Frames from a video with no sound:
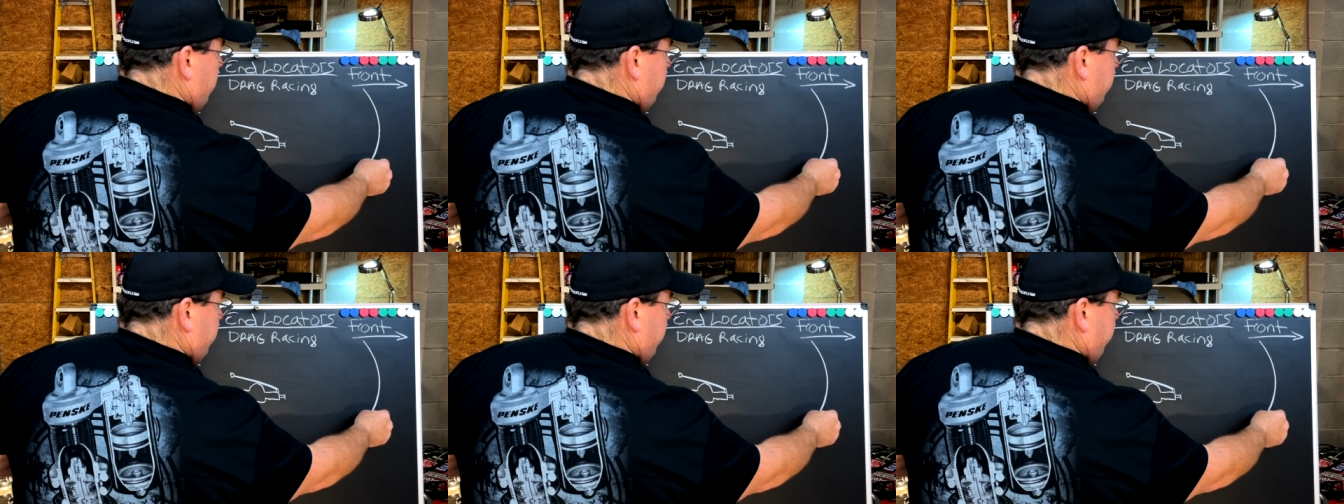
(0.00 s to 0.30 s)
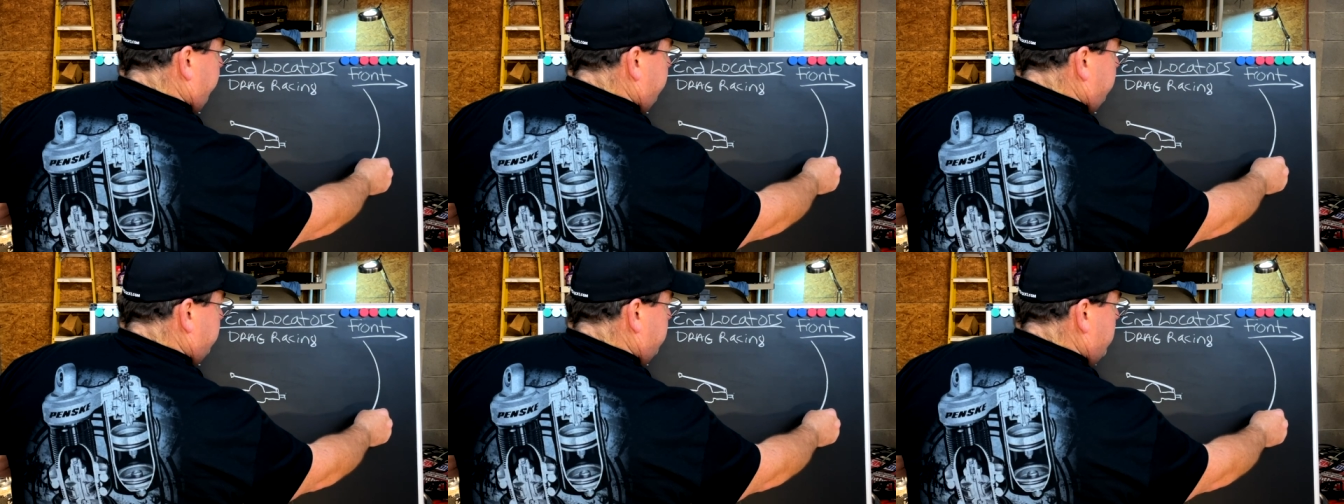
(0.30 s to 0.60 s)

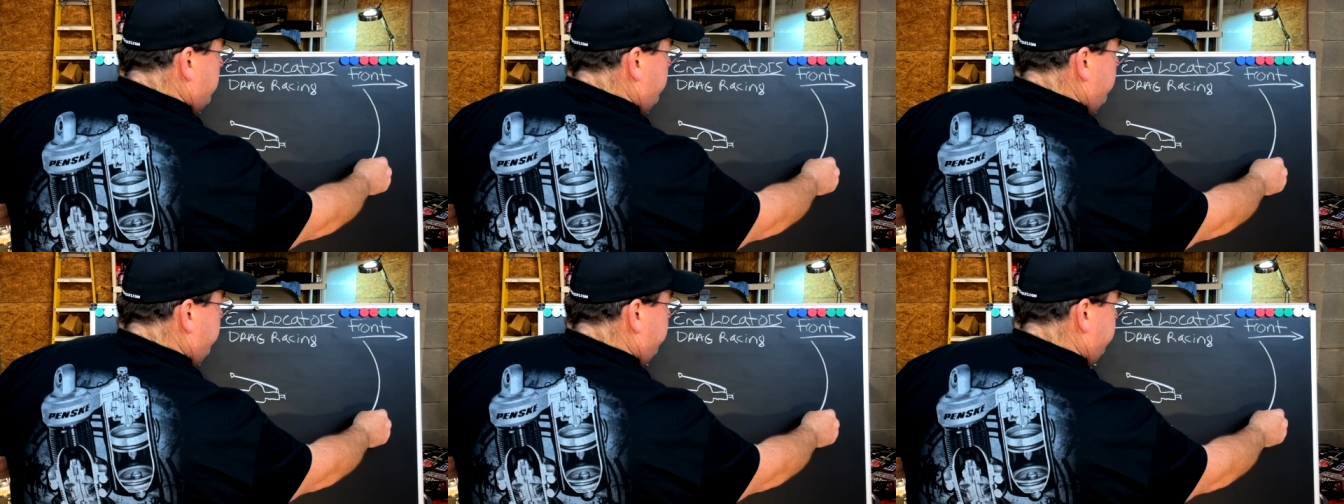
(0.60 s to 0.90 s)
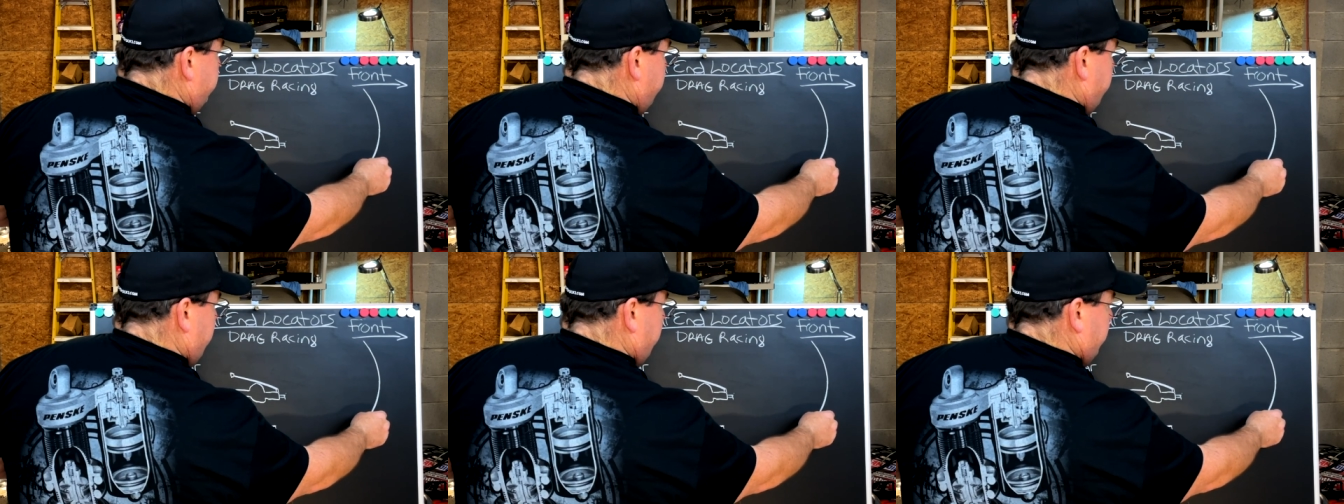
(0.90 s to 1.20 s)
the
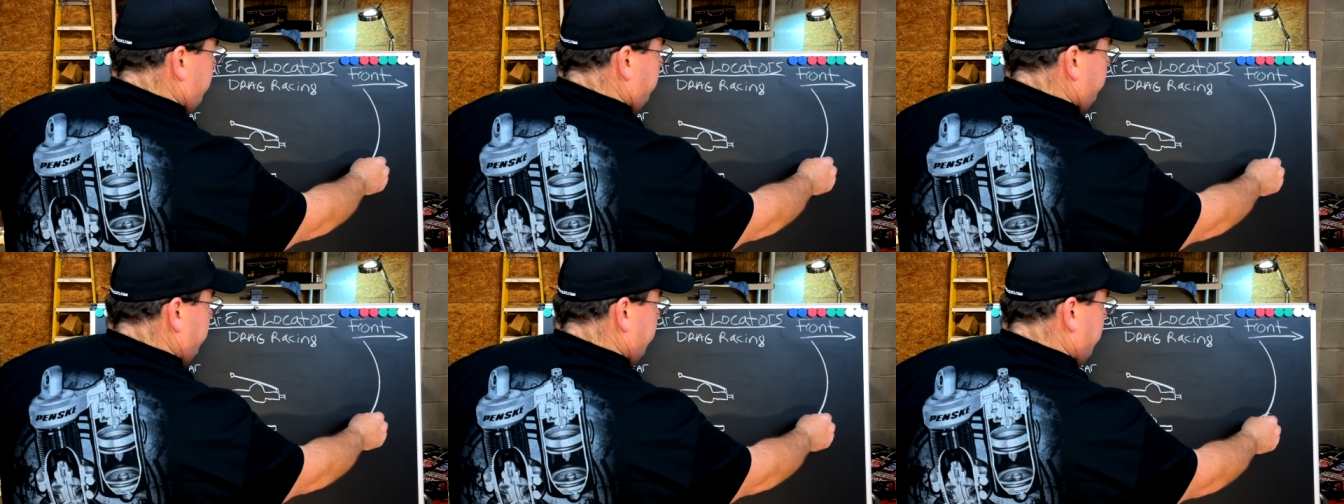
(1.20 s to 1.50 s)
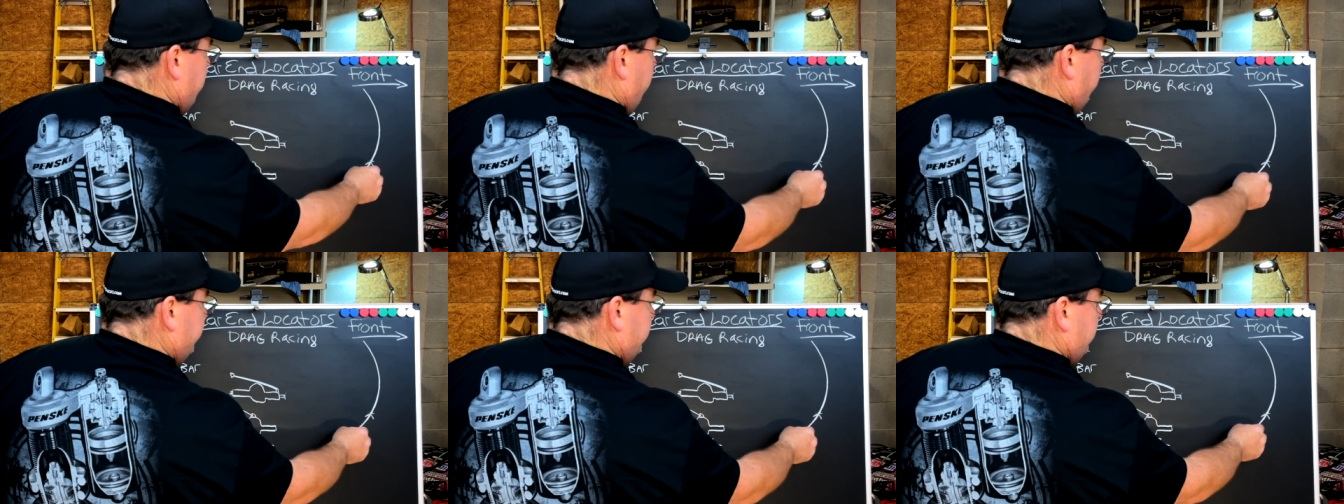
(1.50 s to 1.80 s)
movement,
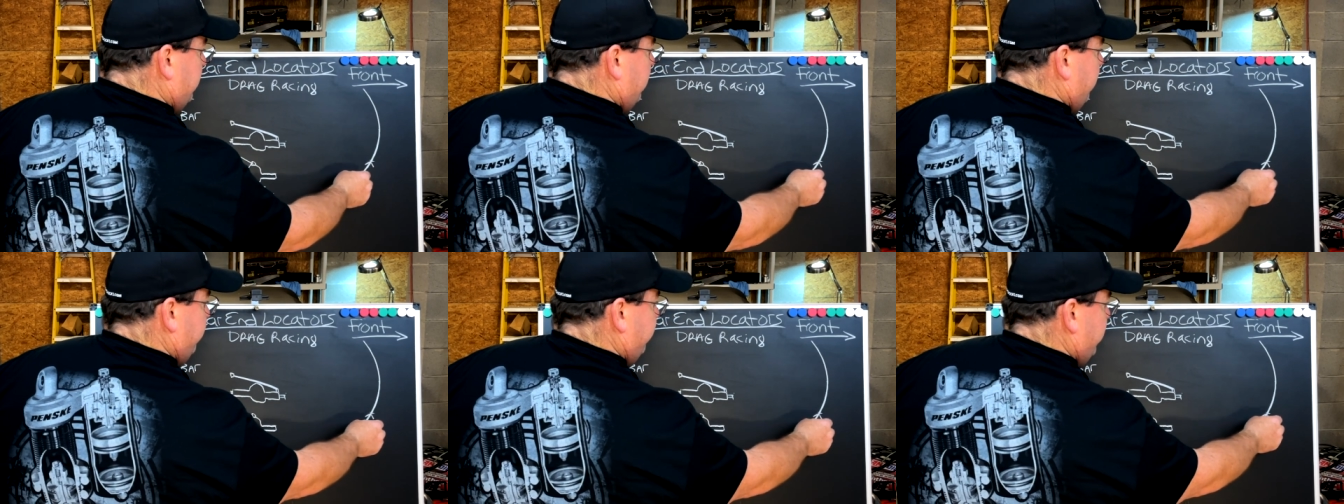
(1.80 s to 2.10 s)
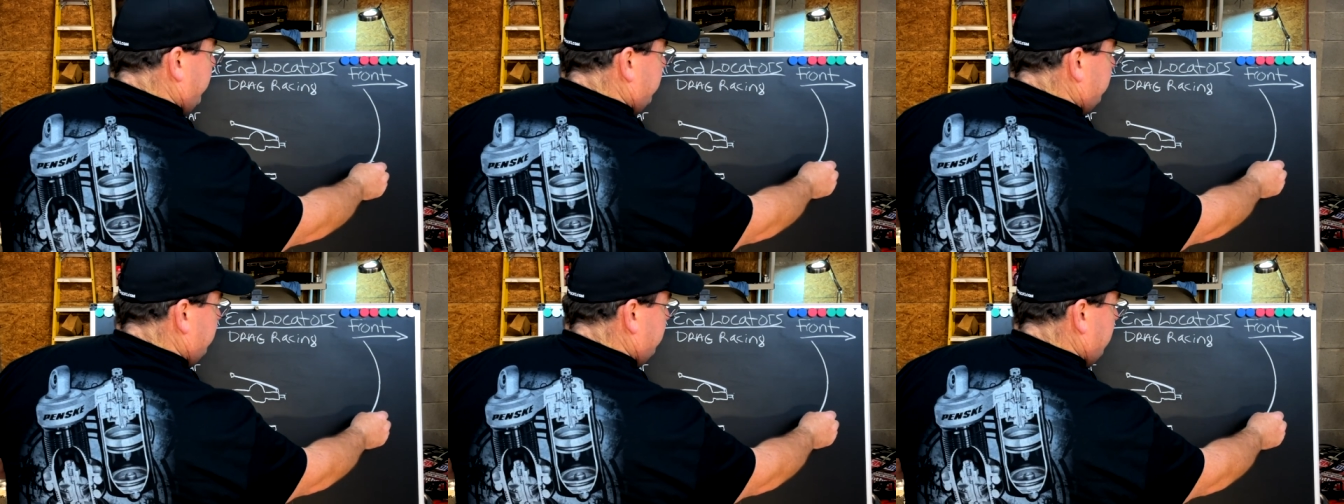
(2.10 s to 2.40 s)
because it's a
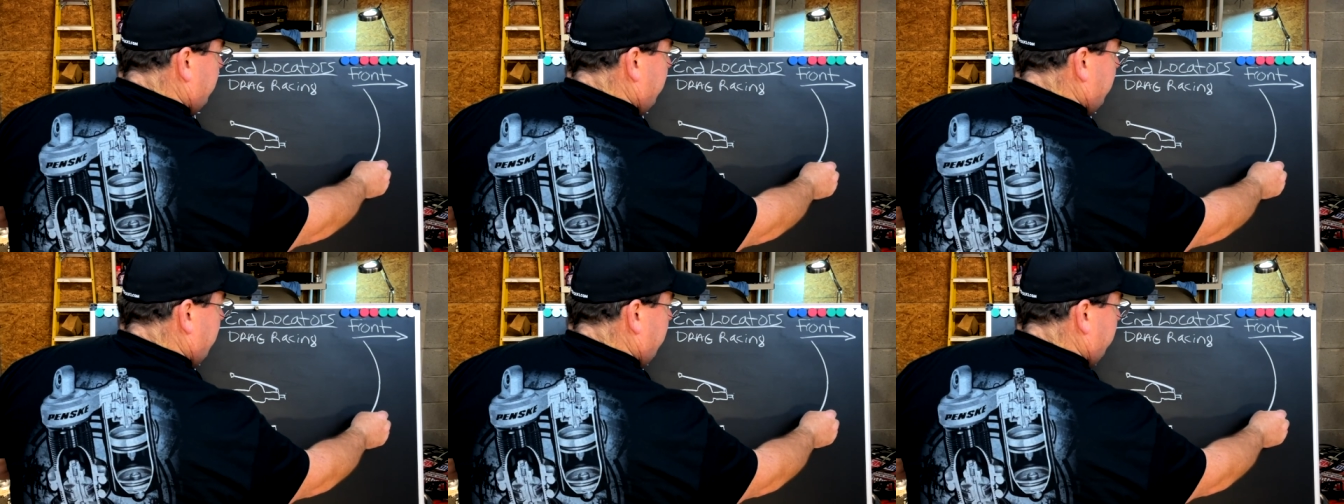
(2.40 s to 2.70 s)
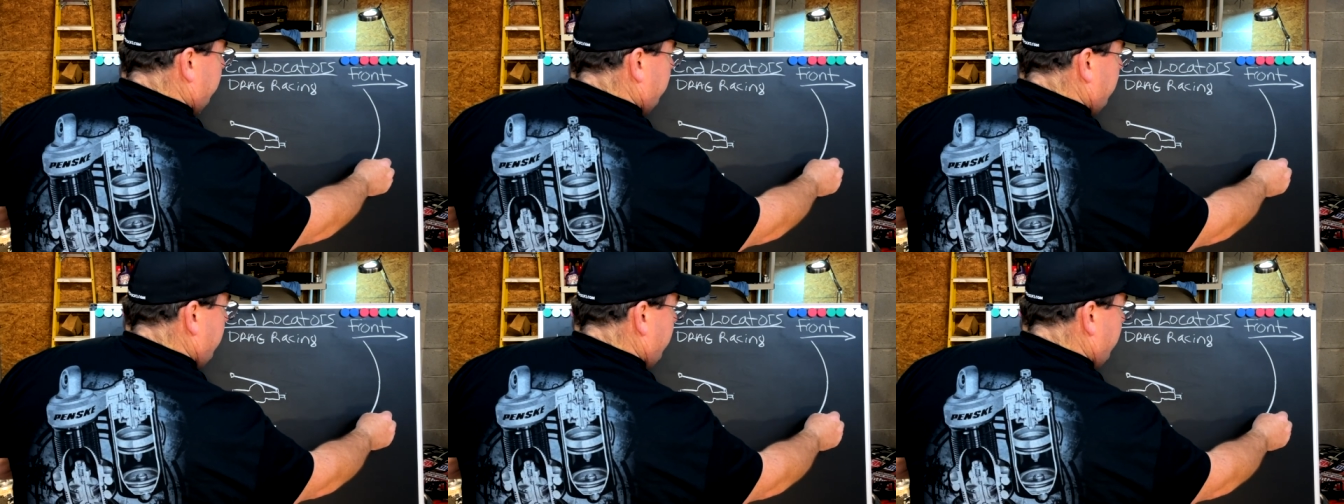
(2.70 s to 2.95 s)
fixed length,